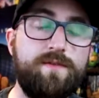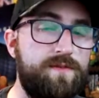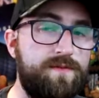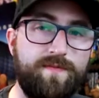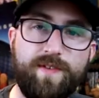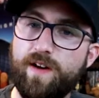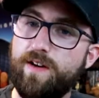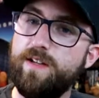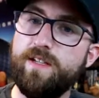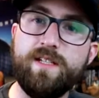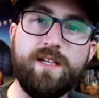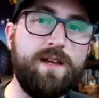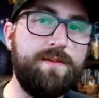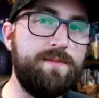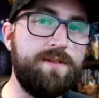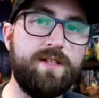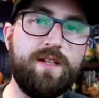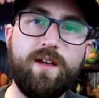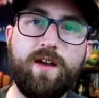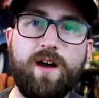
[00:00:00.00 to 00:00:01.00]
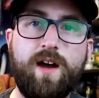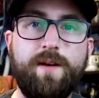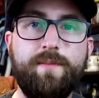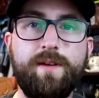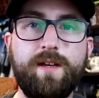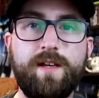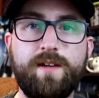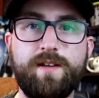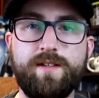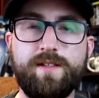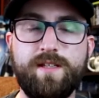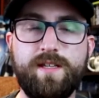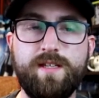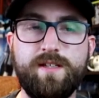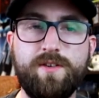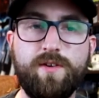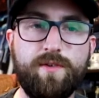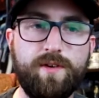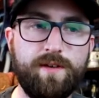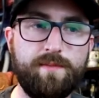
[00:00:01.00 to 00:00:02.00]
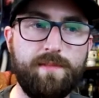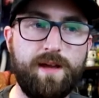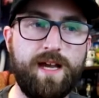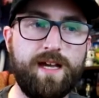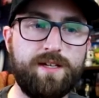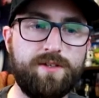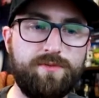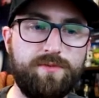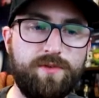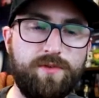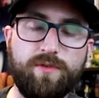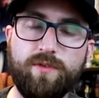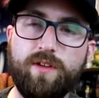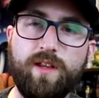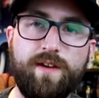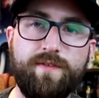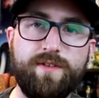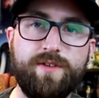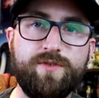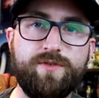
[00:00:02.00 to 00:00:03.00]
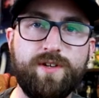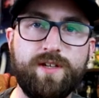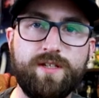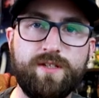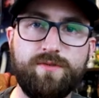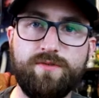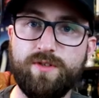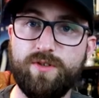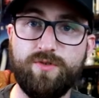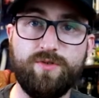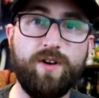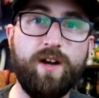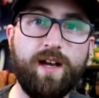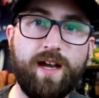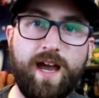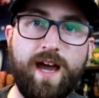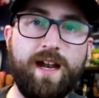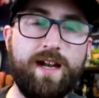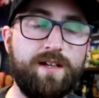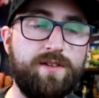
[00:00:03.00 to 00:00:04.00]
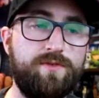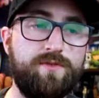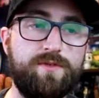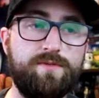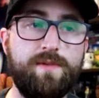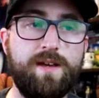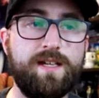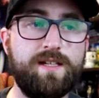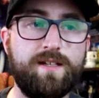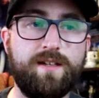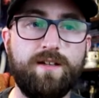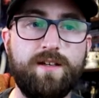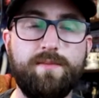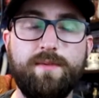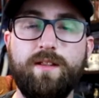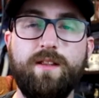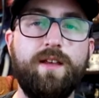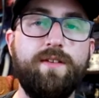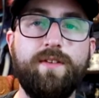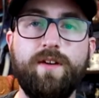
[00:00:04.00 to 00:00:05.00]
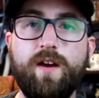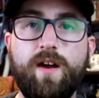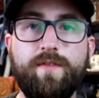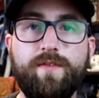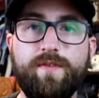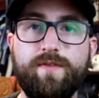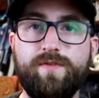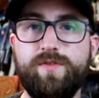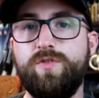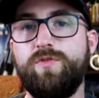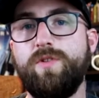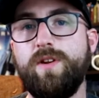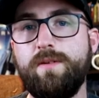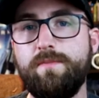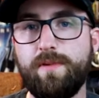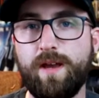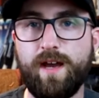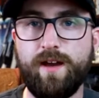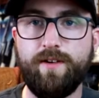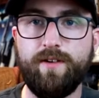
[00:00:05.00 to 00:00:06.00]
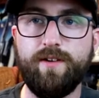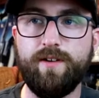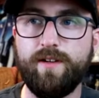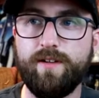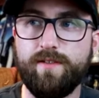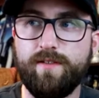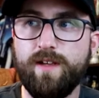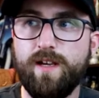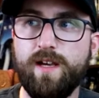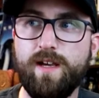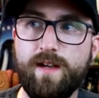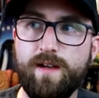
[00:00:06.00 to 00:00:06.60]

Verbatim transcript: very same as the comic because he's going back to an old love interest who's a drug addict who's basically been living off of his dream powder and